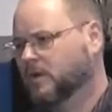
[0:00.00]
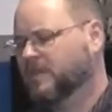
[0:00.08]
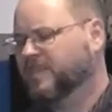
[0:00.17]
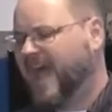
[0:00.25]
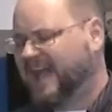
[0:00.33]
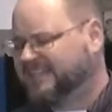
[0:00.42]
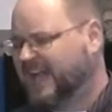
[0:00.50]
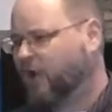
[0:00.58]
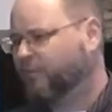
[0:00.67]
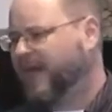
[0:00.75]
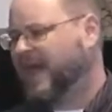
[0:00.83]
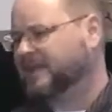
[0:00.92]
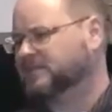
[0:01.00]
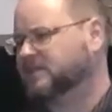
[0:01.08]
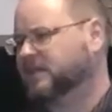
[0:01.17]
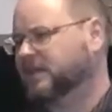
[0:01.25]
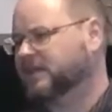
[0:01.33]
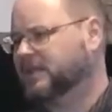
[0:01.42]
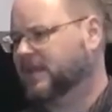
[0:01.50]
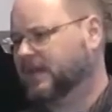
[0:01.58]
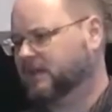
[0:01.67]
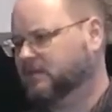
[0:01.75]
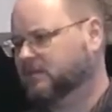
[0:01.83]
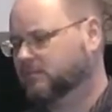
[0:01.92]
That's how bad it's going to
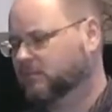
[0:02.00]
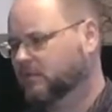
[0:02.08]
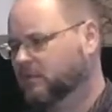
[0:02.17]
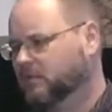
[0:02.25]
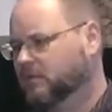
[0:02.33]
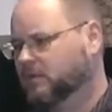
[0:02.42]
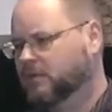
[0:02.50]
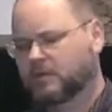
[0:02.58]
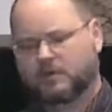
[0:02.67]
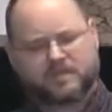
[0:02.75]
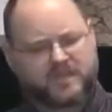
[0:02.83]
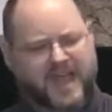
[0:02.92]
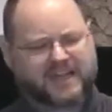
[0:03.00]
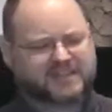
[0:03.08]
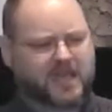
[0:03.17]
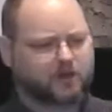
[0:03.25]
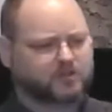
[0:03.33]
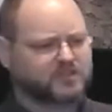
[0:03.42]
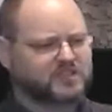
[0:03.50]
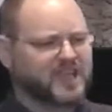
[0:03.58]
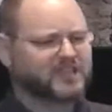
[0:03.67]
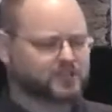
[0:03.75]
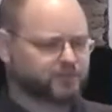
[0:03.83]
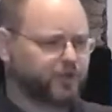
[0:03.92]
get. That's how
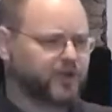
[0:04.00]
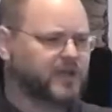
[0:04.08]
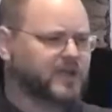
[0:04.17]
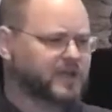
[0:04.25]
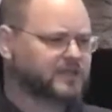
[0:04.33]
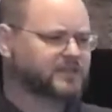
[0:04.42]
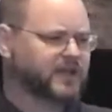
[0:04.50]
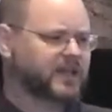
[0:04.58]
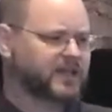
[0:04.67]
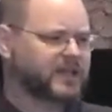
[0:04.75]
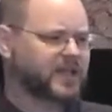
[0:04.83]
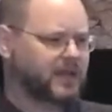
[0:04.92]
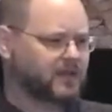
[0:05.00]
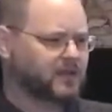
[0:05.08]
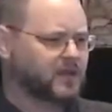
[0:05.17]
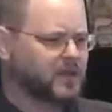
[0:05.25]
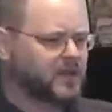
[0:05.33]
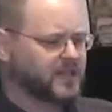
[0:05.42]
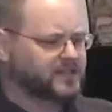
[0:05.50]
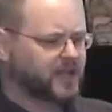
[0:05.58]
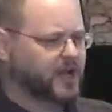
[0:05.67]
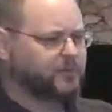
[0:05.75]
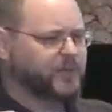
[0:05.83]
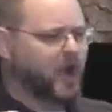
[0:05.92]
desperate it's going to get. It's
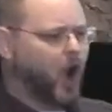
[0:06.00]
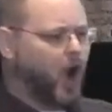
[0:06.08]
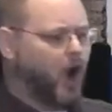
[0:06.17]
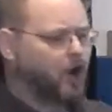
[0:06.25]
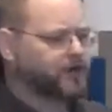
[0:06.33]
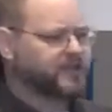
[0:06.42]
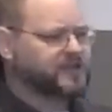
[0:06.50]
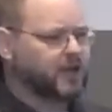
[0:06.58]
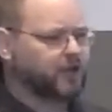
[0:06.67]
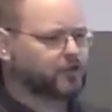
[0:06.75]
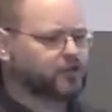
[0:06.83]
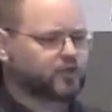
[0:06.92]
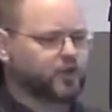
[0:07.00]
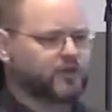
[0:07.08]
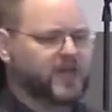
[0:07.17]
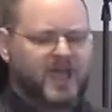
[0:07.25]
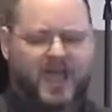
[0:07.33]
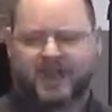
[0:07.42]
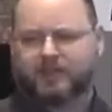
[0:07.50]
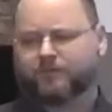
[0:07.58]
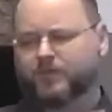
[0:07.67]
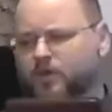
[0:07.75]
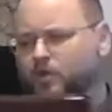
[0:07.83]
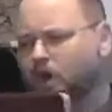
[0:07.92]
going to be hard to tell the truth. And
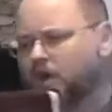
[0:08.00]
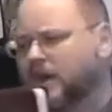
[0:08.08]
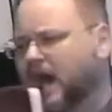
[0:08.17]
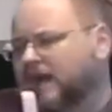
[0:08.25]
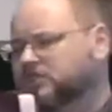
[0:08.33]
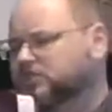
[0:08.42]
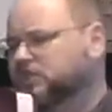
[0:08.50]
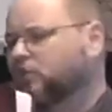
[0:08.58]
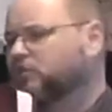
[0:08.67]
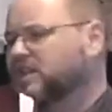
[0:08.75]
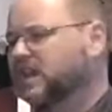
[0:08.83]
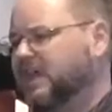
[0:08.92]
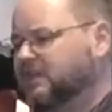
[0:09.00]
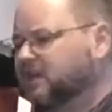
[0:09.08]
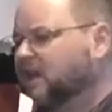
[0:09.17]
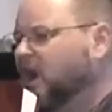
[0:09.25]
if you are not so knit